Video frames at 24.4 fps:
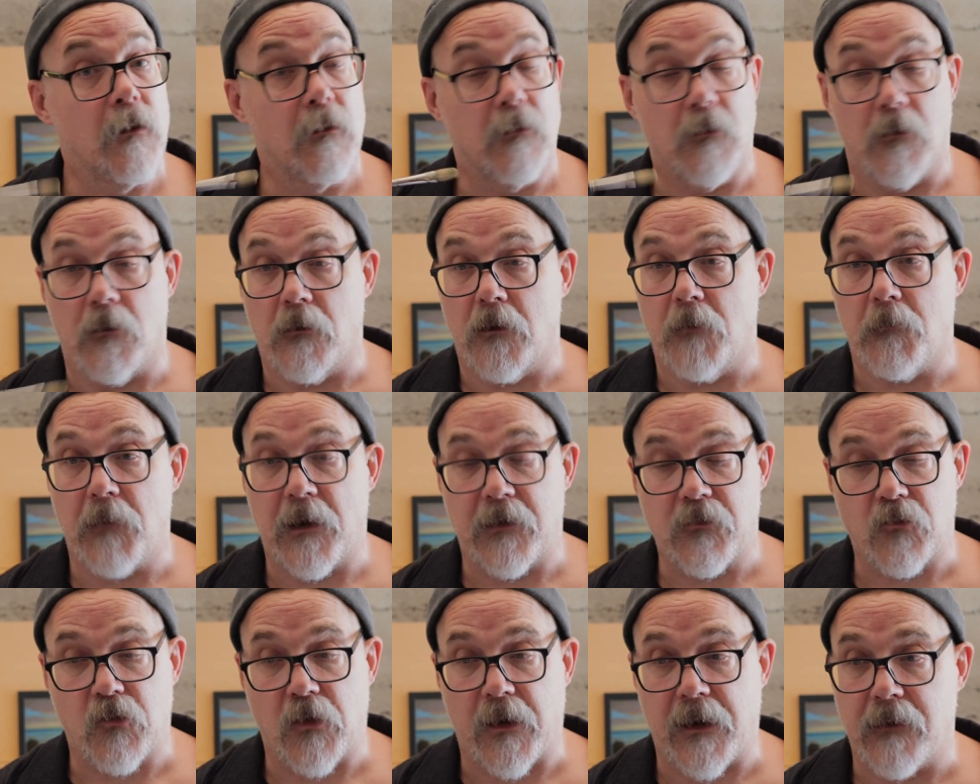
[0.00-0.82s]
Look at
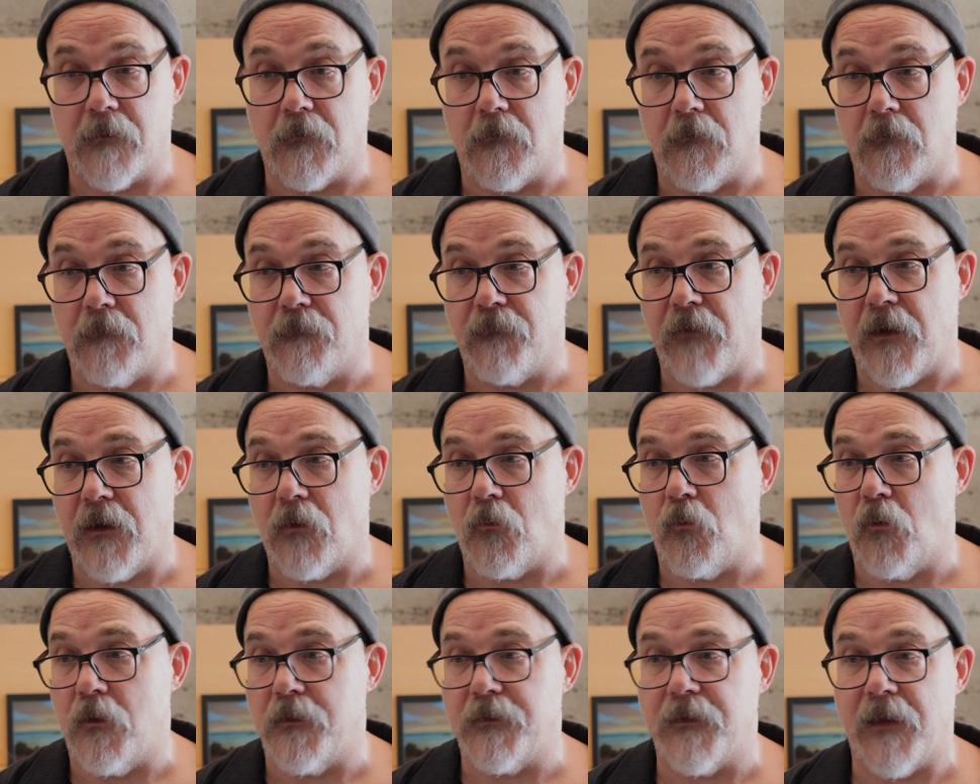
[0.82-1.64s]
my channel. In
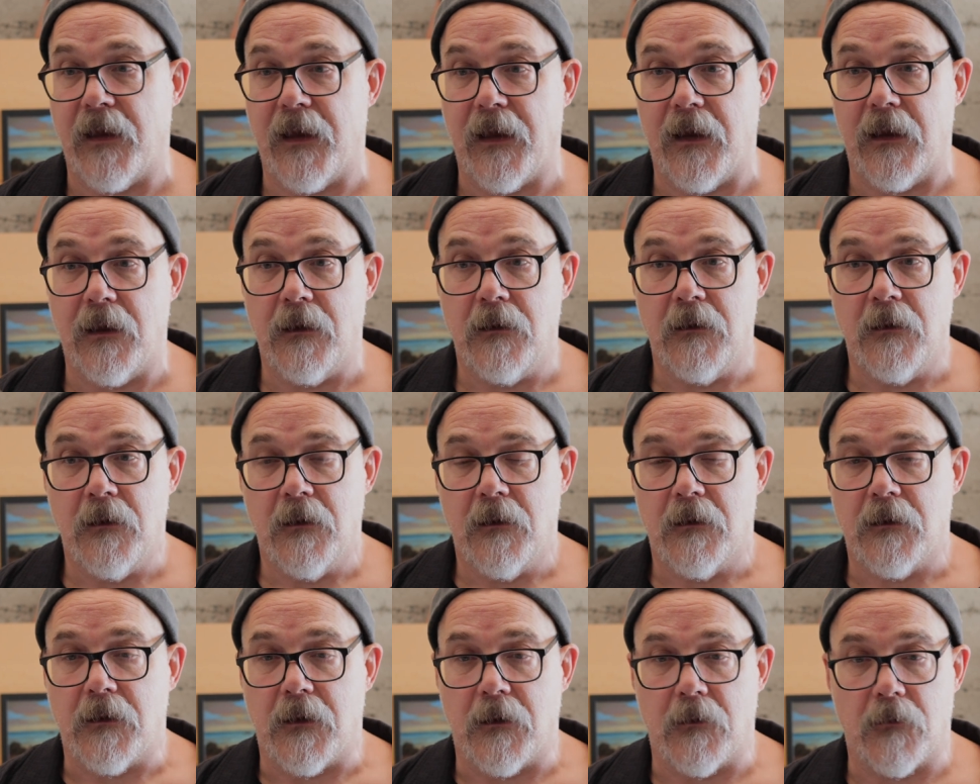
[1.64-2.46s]
fact, one day,
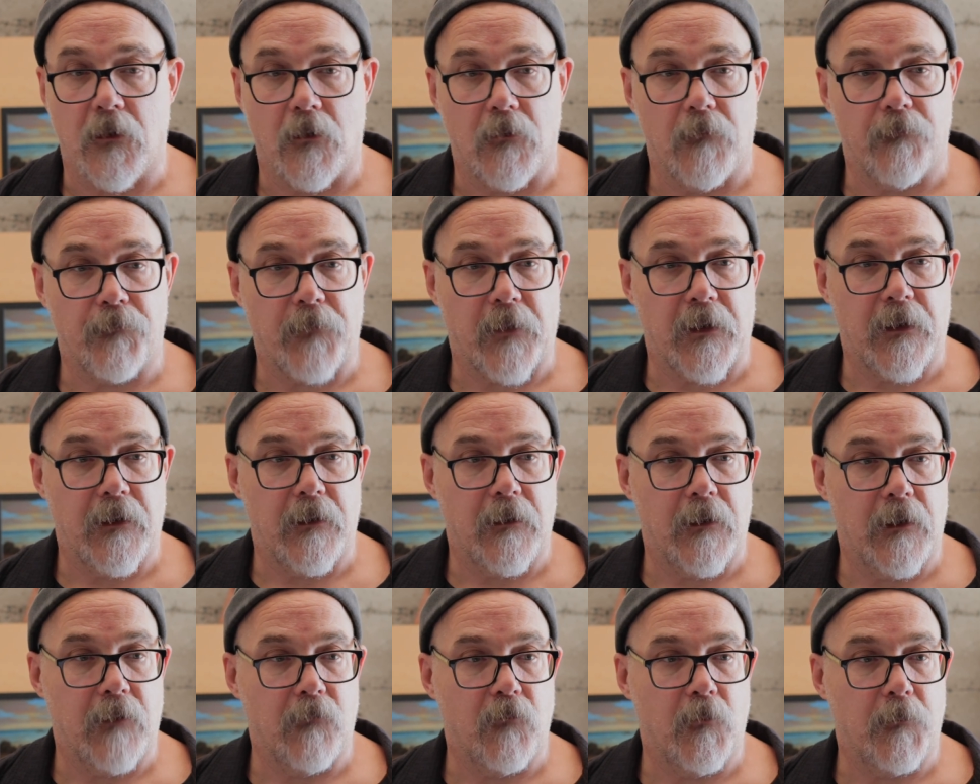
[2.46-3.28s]

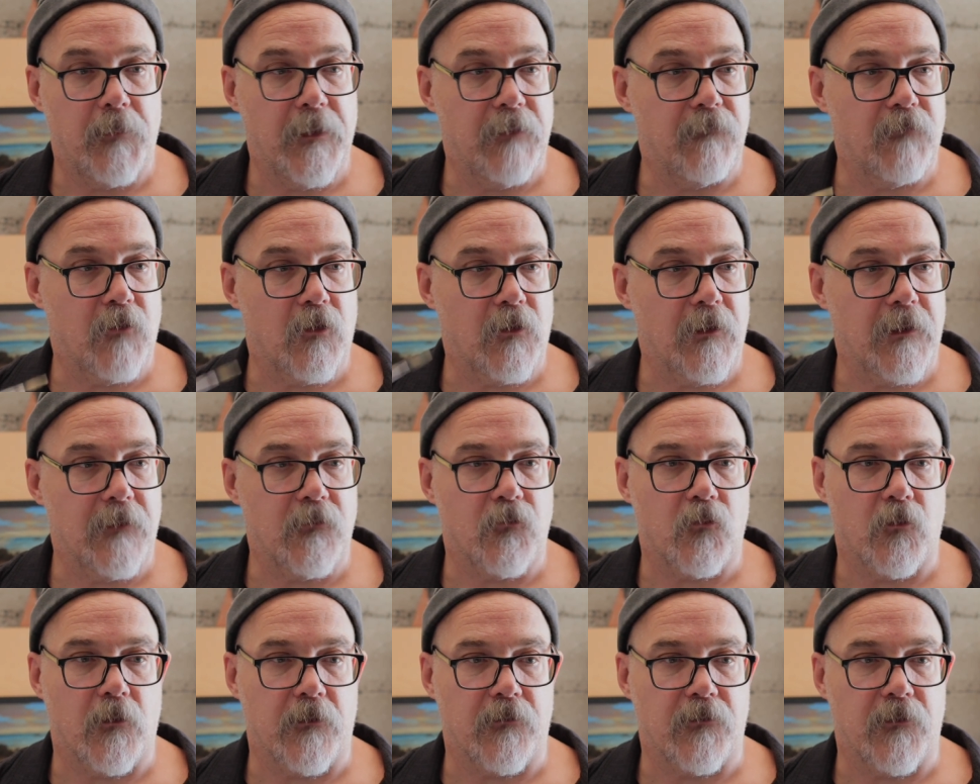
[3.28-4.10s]
it would be very
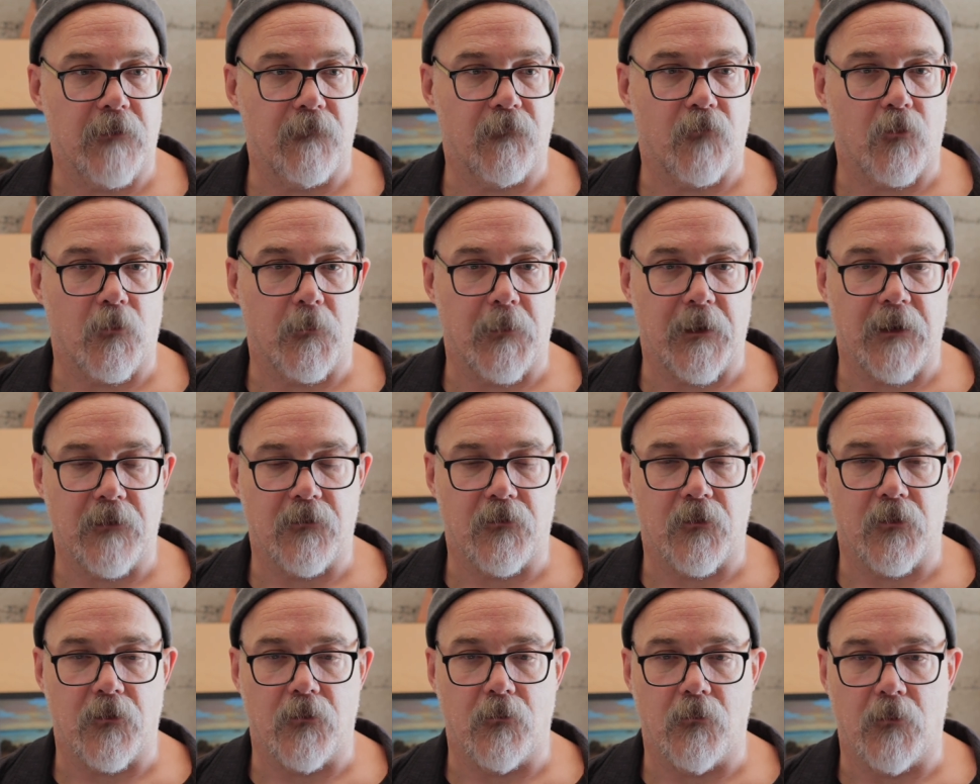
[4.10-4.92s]
interesting for me
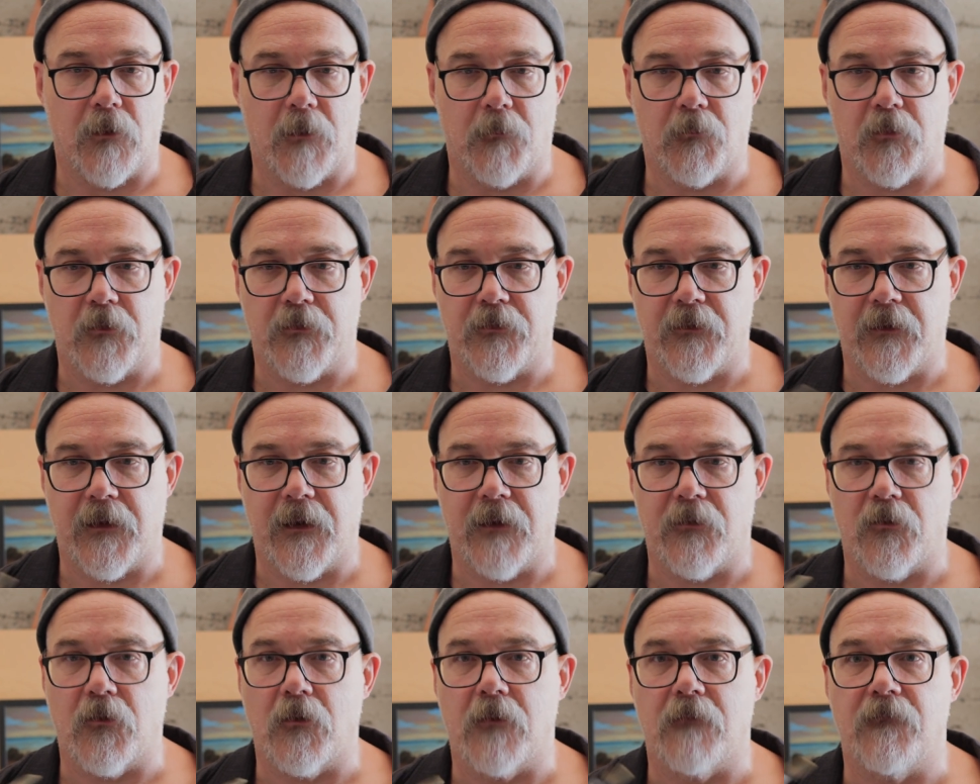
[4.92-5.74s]
to put
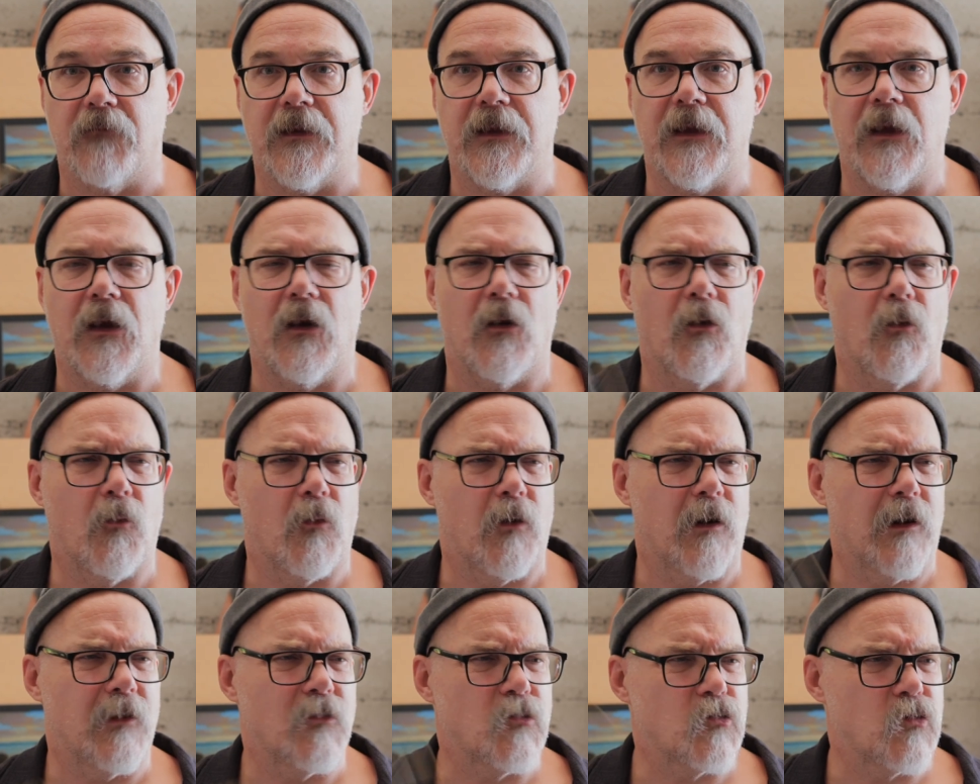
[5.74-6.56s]
together a video
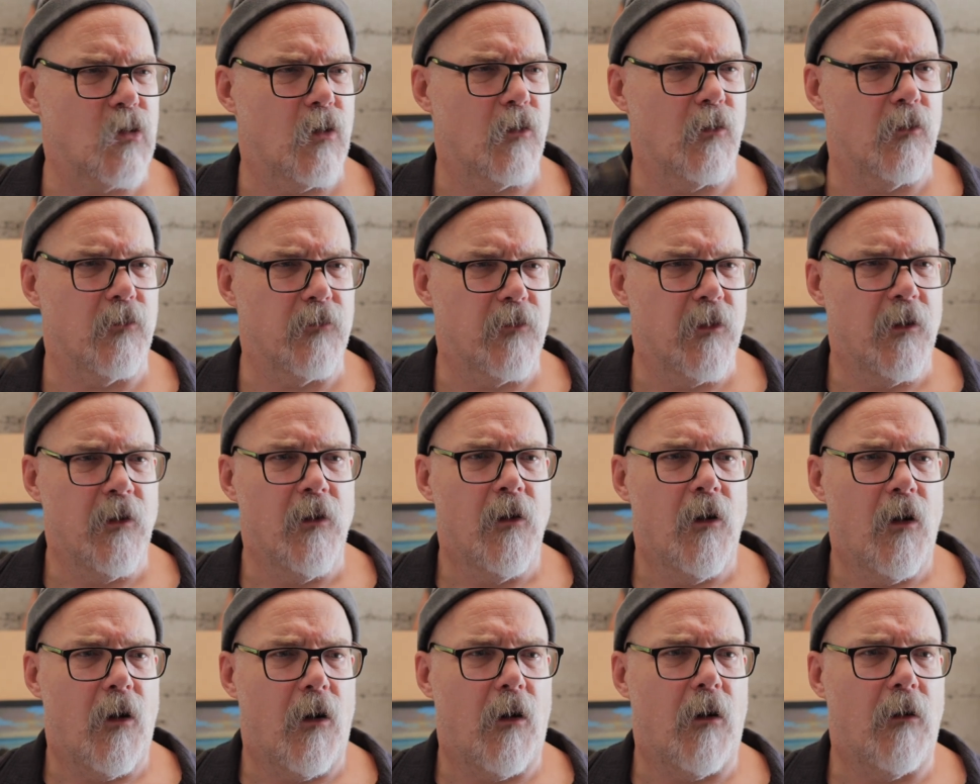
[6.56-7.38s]
where I showed
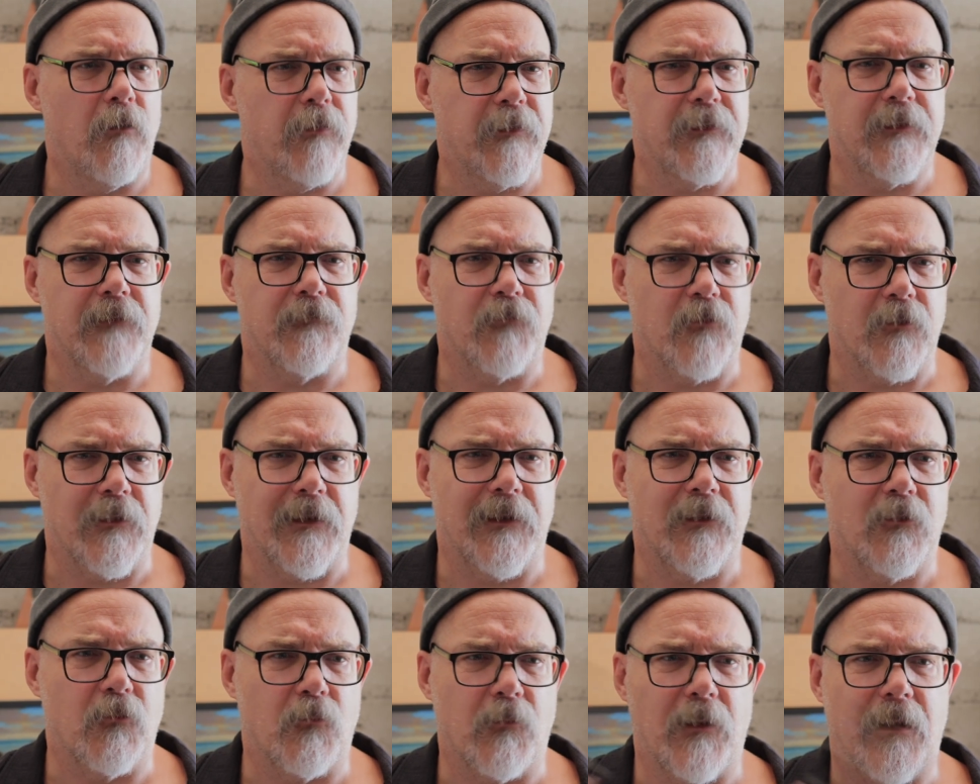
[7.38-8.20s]
all the different
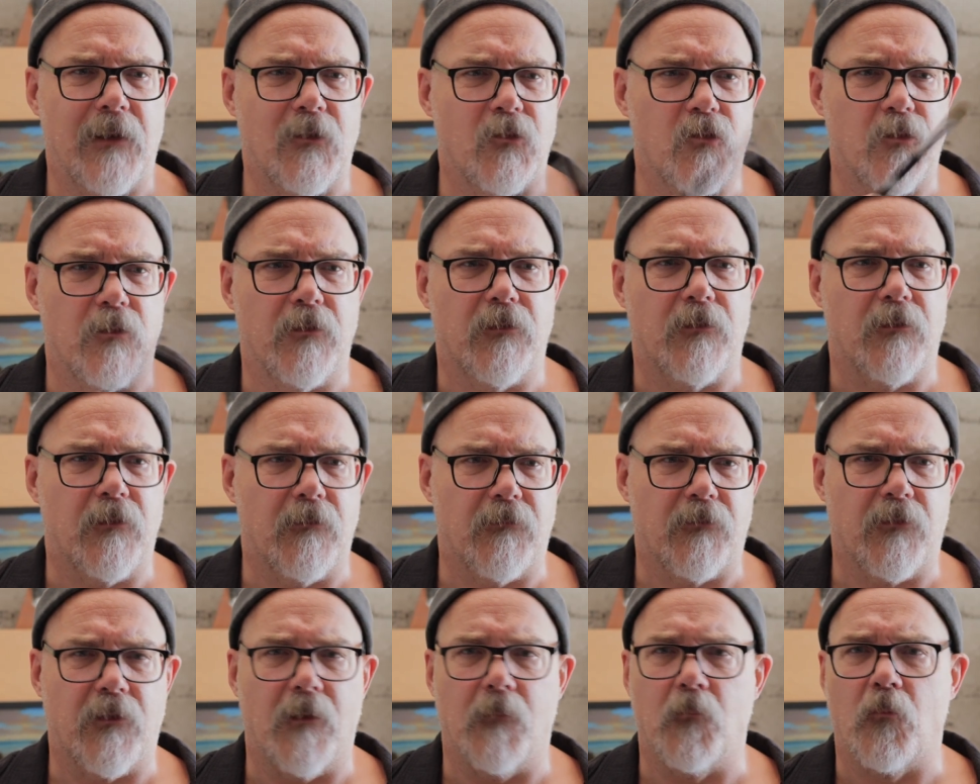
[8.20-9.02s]
iterations
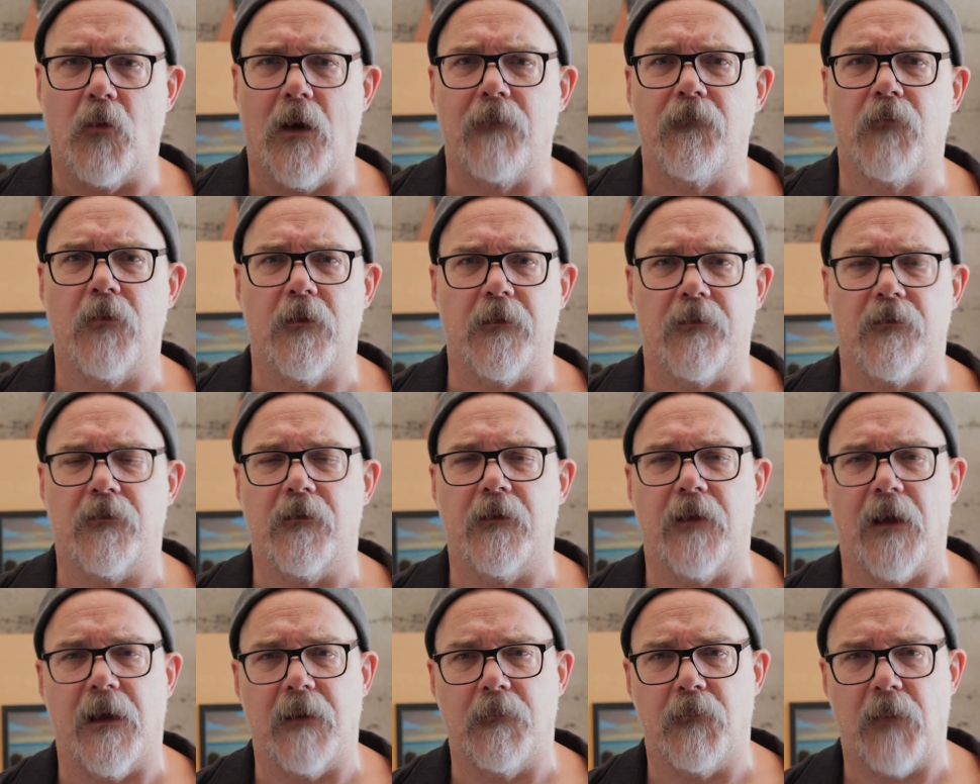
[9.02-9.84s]
of some reference
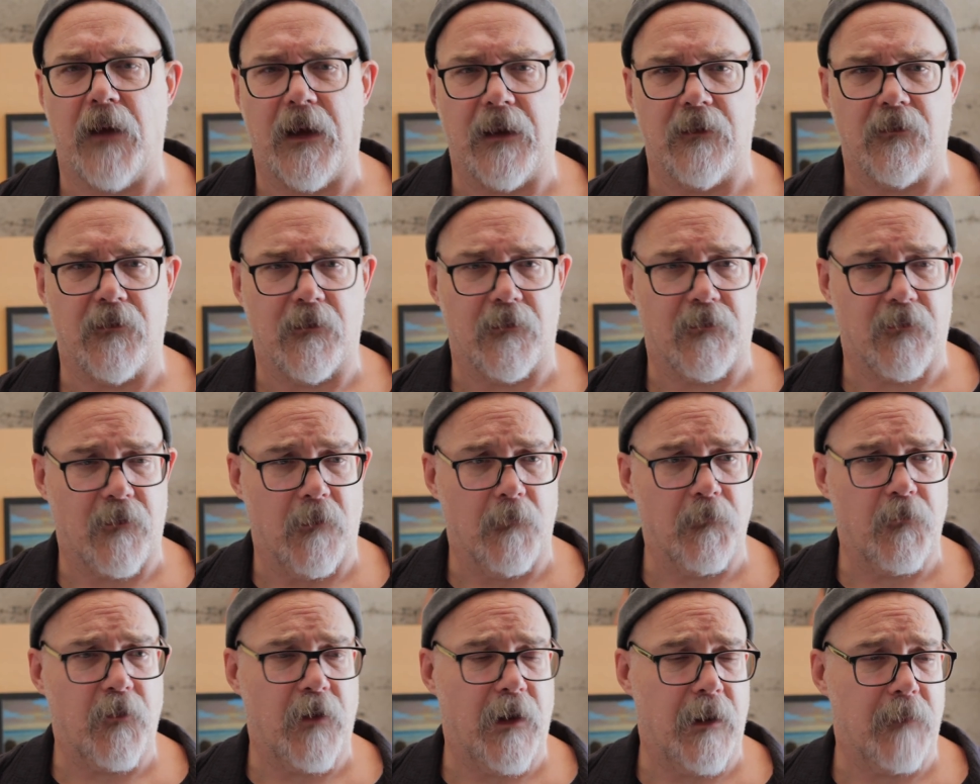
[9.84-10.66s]
that I painted.
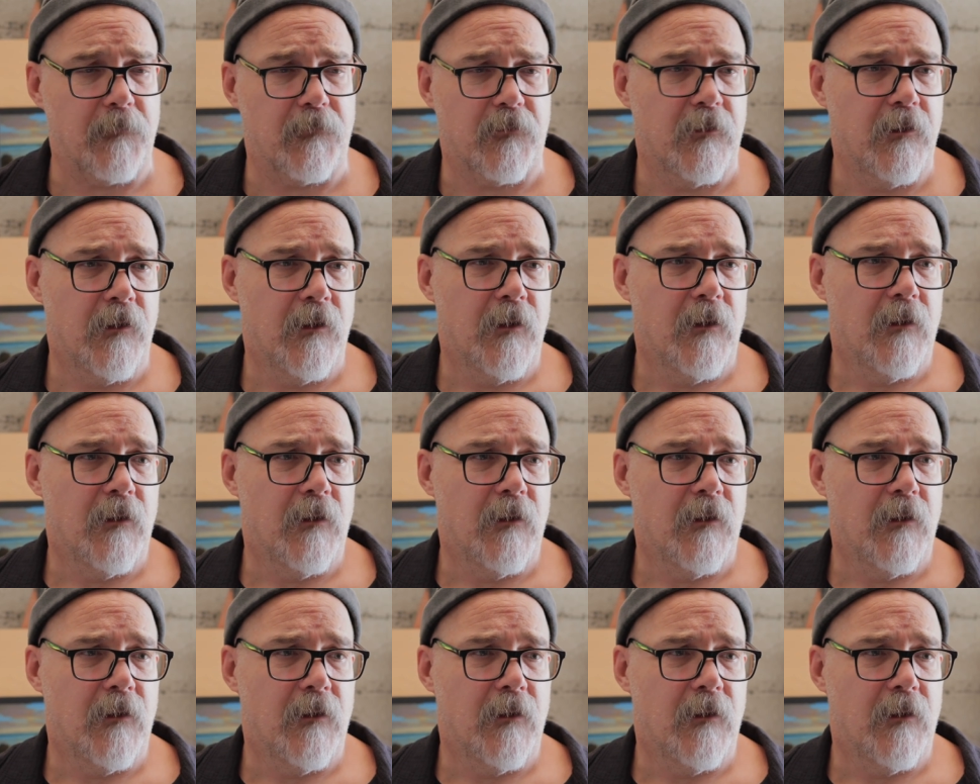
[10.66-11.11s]
Sometimes